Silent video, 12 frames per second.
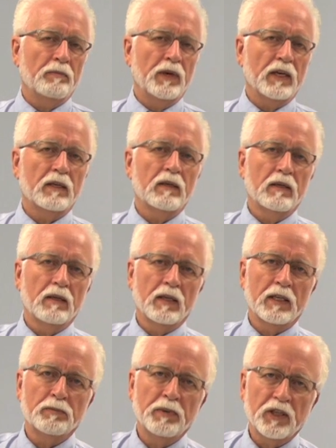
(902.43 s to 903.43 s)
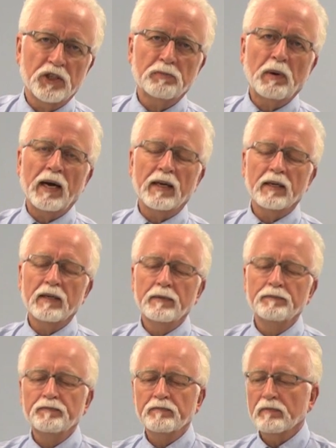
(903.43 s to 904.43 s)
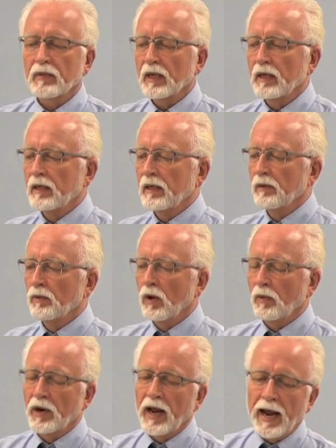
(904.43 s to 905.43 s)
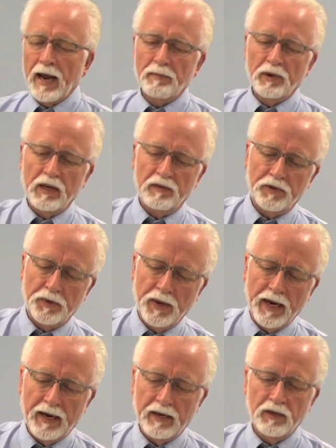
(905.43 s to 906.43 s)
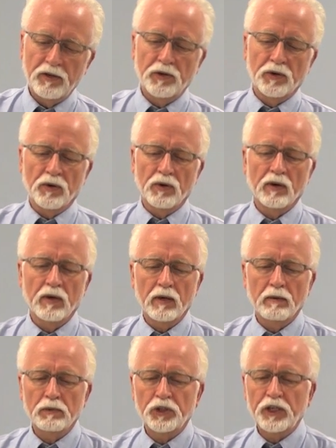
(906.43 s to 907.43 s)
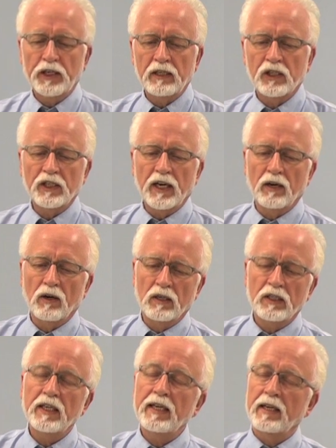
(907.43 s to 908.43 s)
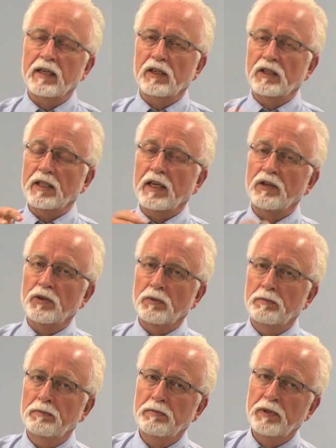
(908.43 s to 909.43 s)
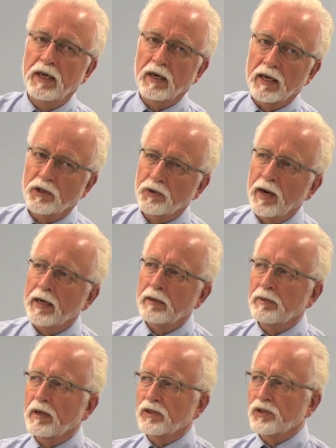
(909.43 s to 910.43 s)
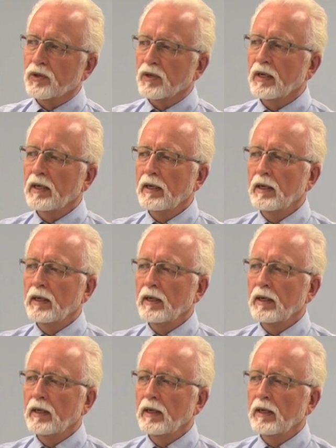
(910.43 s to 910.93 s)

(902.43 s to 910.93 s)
the big as big a spike. What would happen if you had your uh, machine set on TENS and you did electroacupuncture